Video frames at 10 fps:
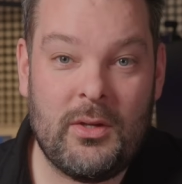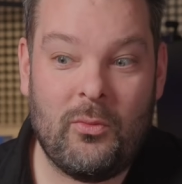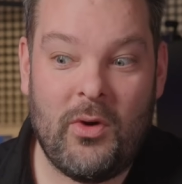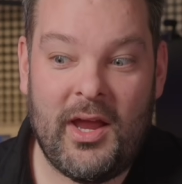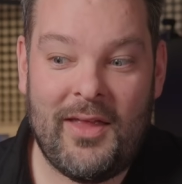
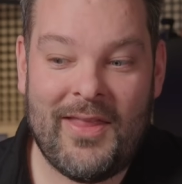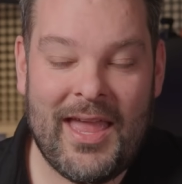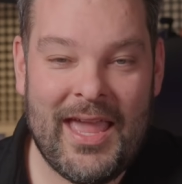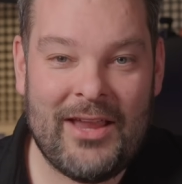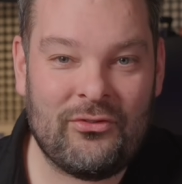where that
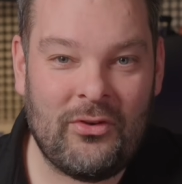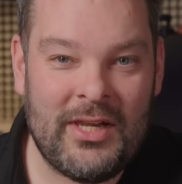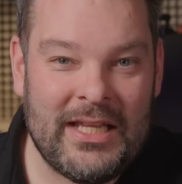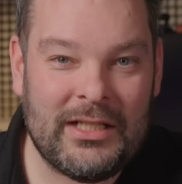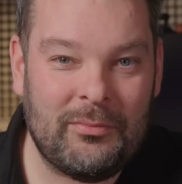extra
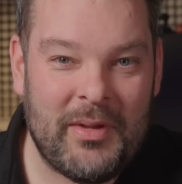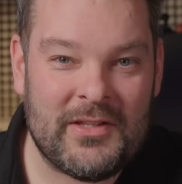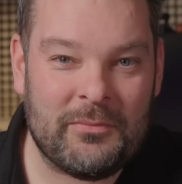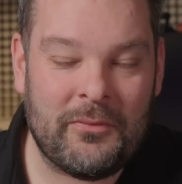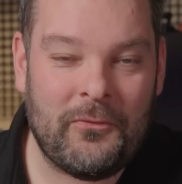little bit
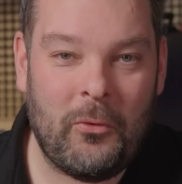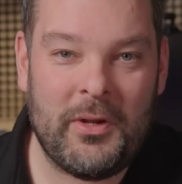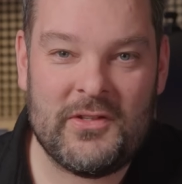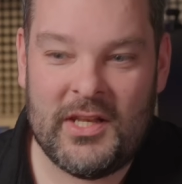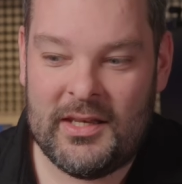of
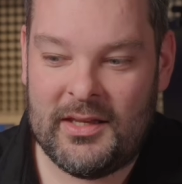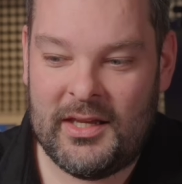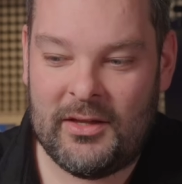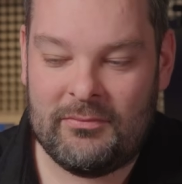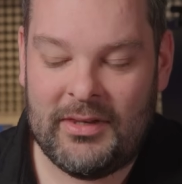performance and,
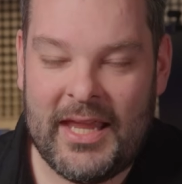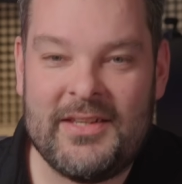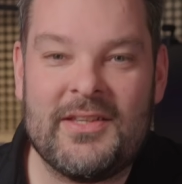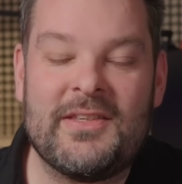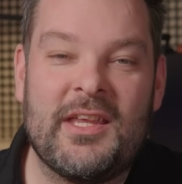you know,
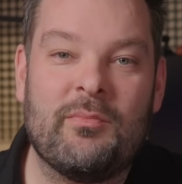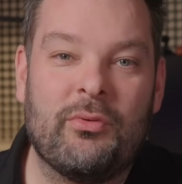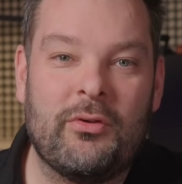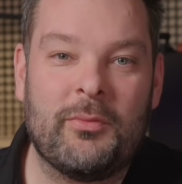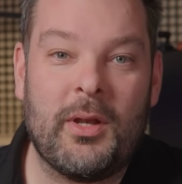latency
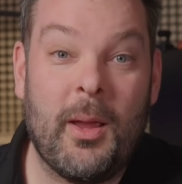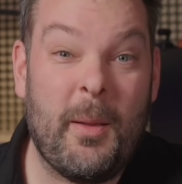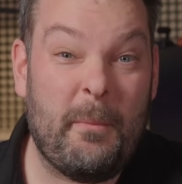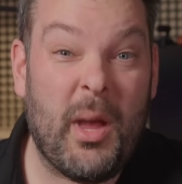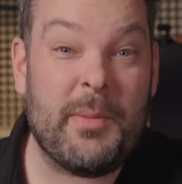improvement
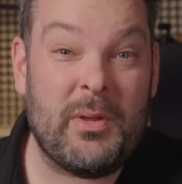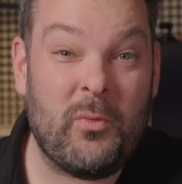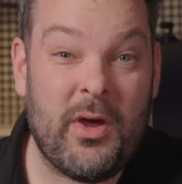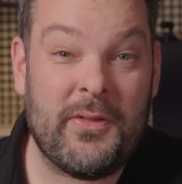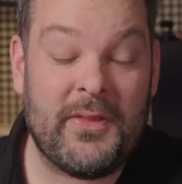might be
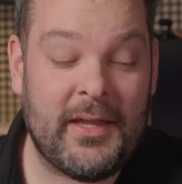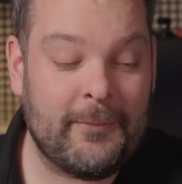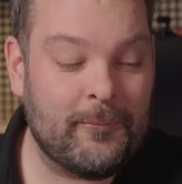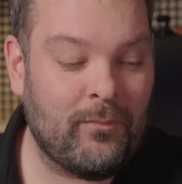worth it,